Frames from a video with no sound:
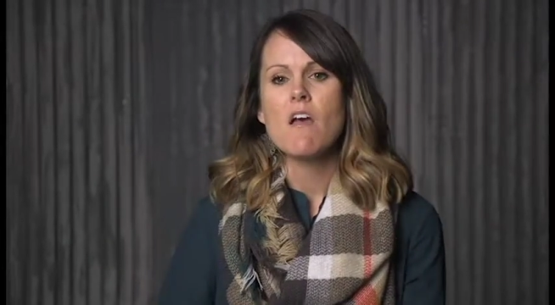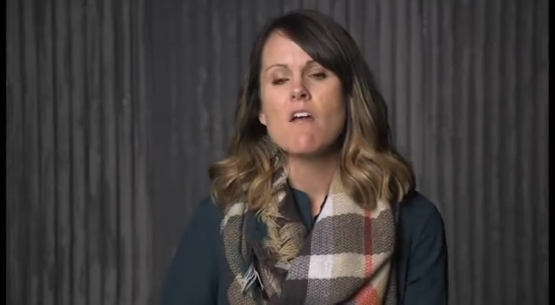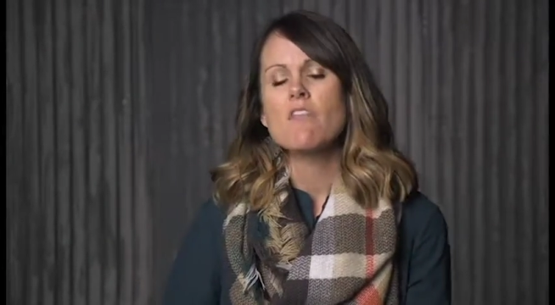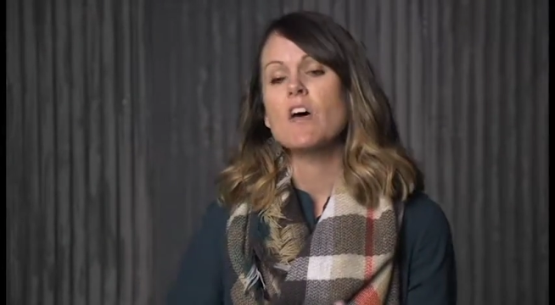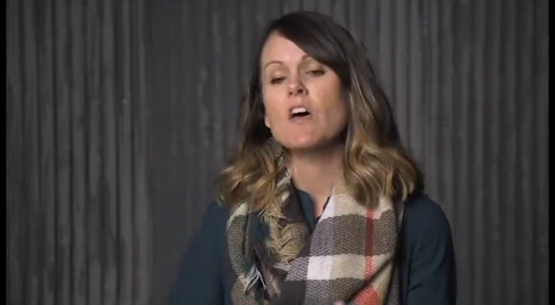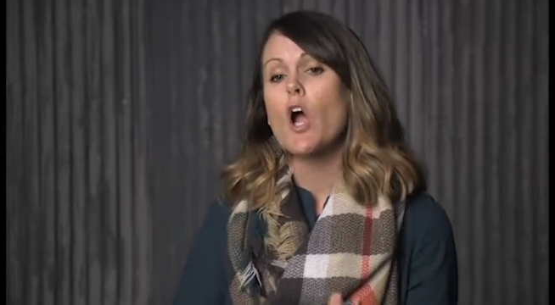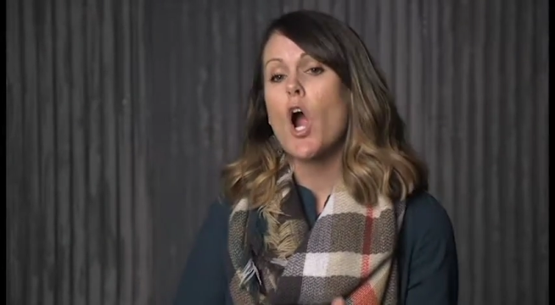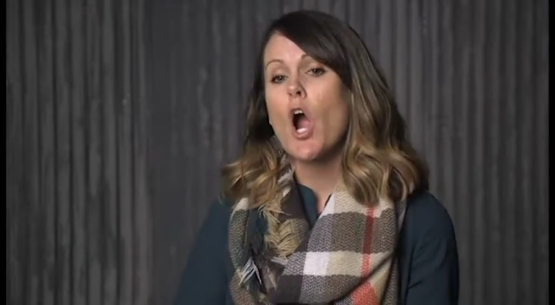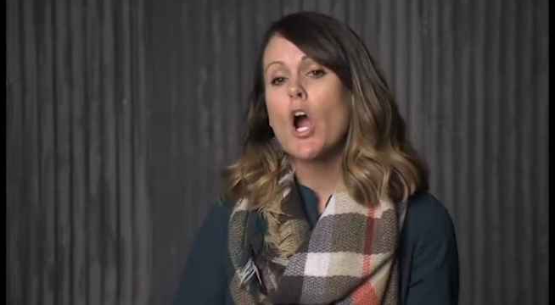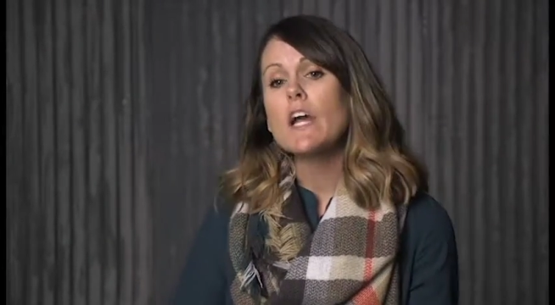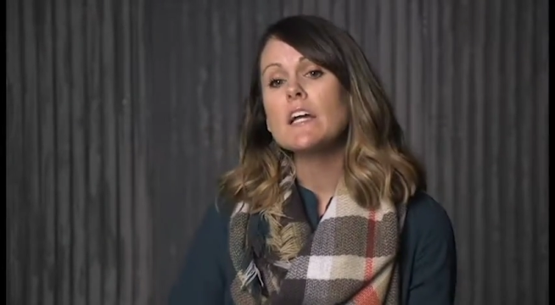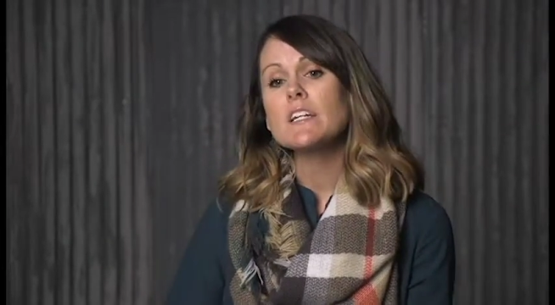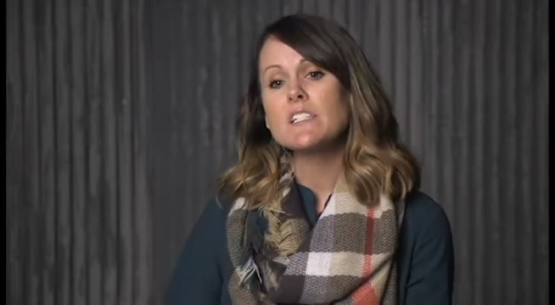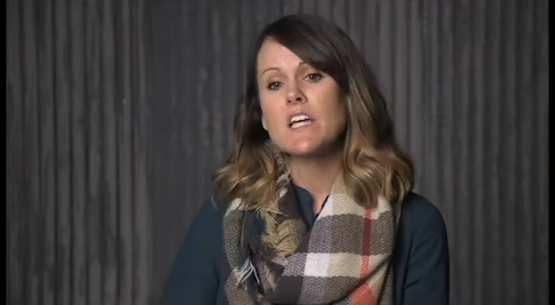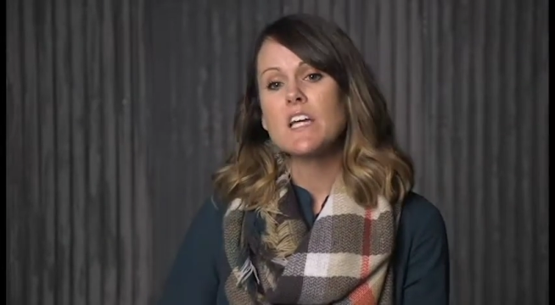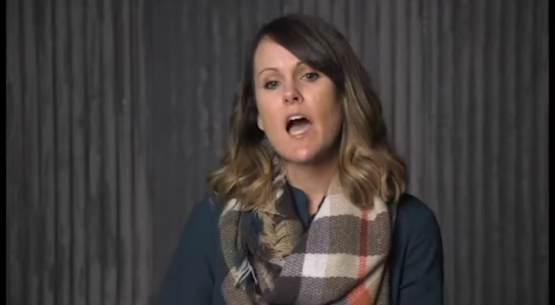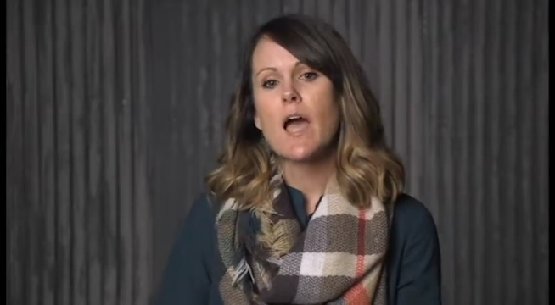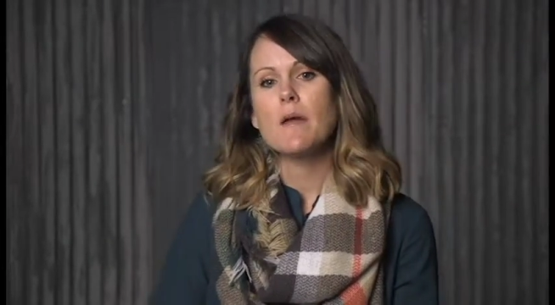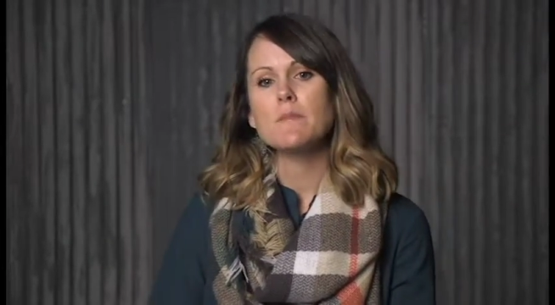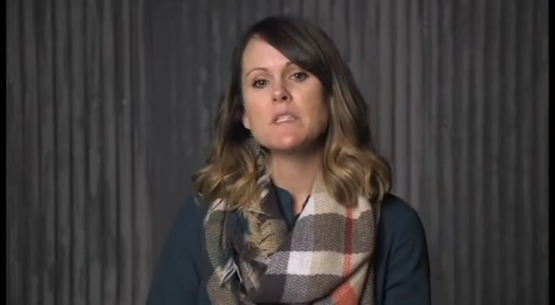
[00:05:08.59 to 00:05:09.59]
that
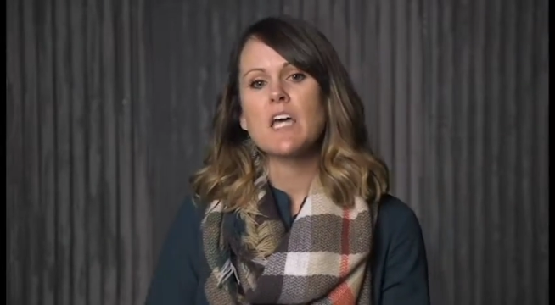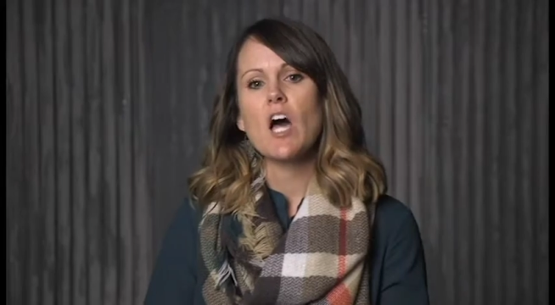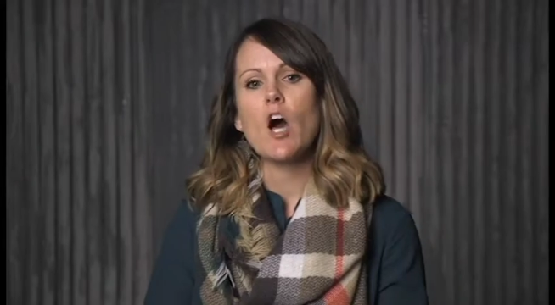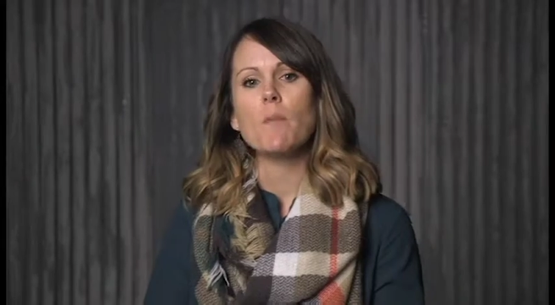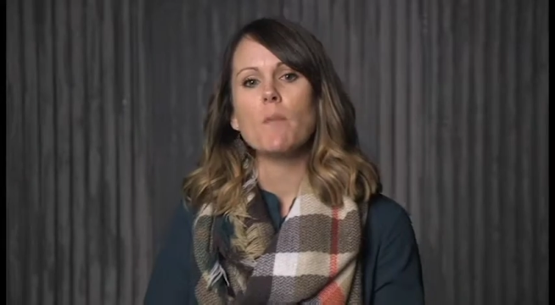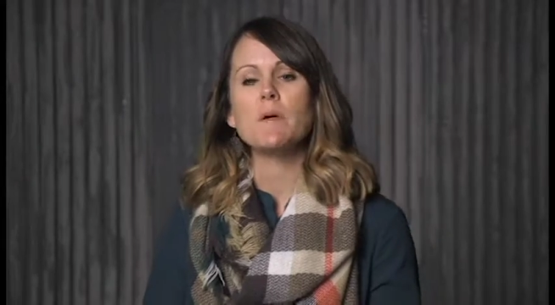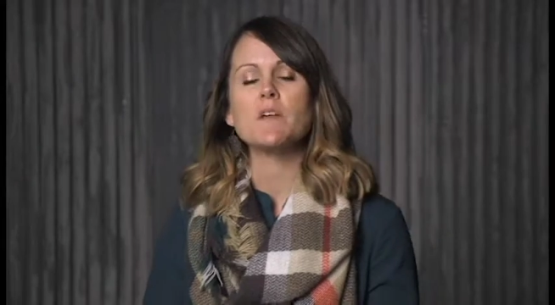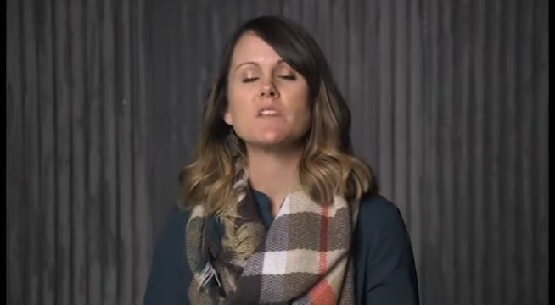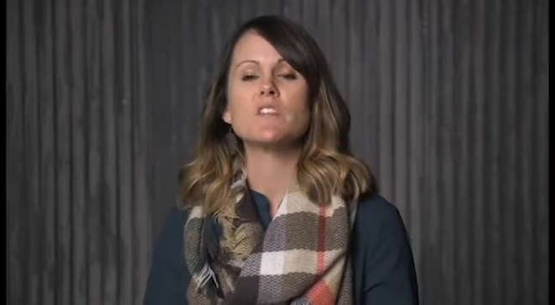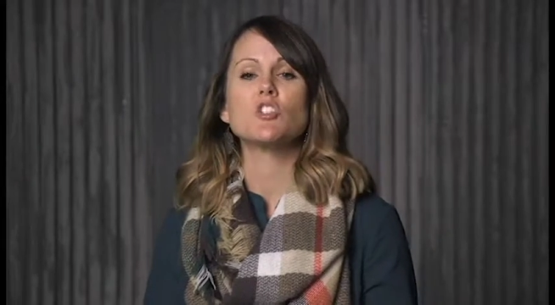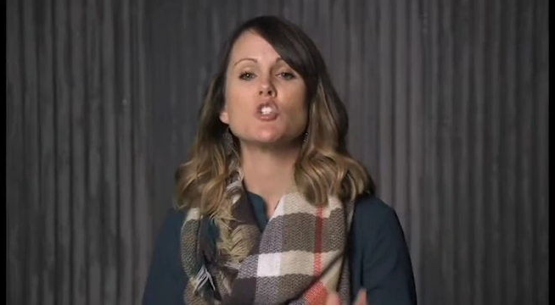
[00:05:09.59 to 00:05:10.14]
archetypes help us